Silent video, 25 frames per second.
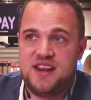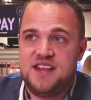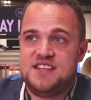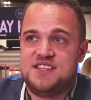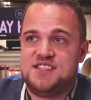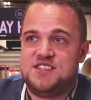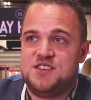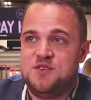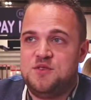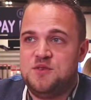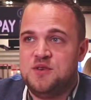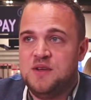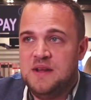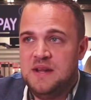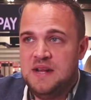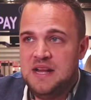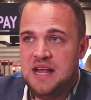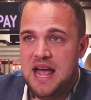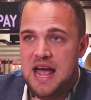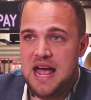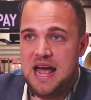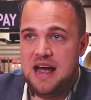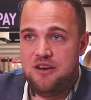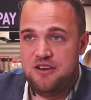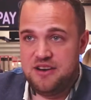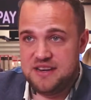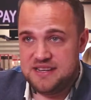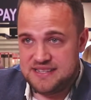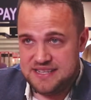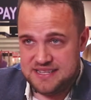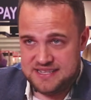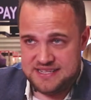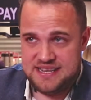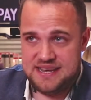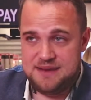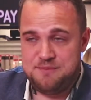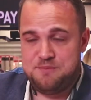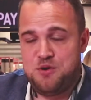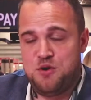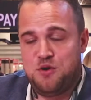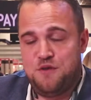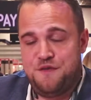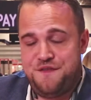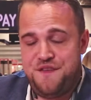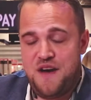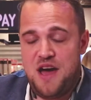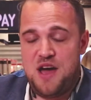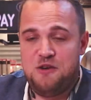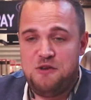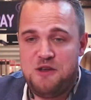into our existing
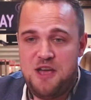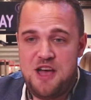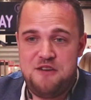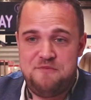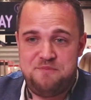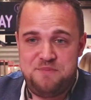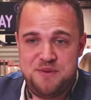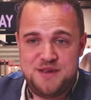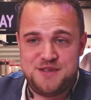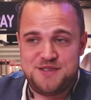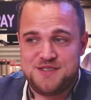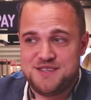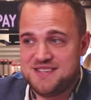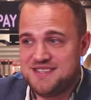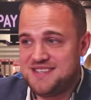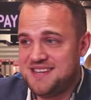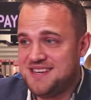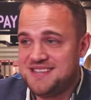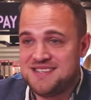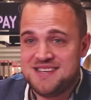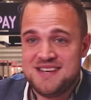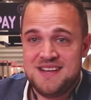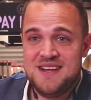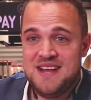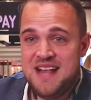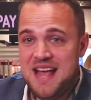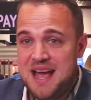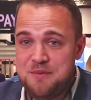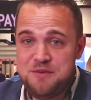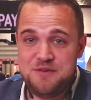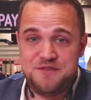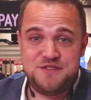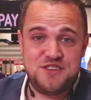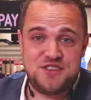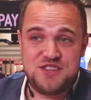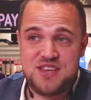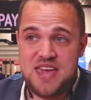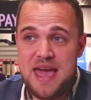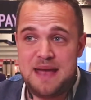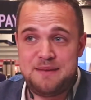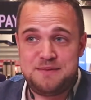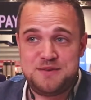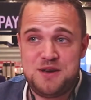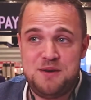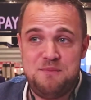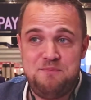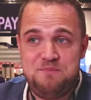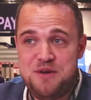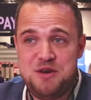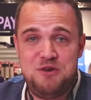portfolio of businesses, and we just kept
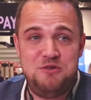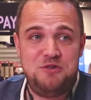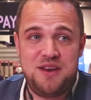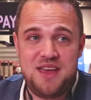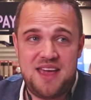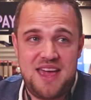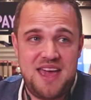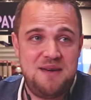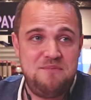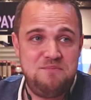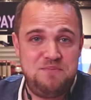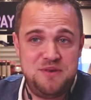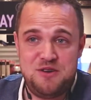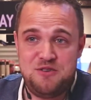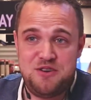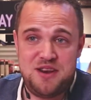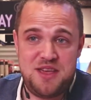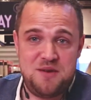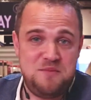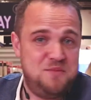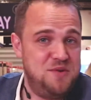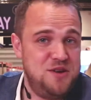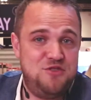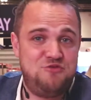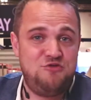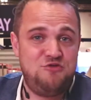on building it and building it, and we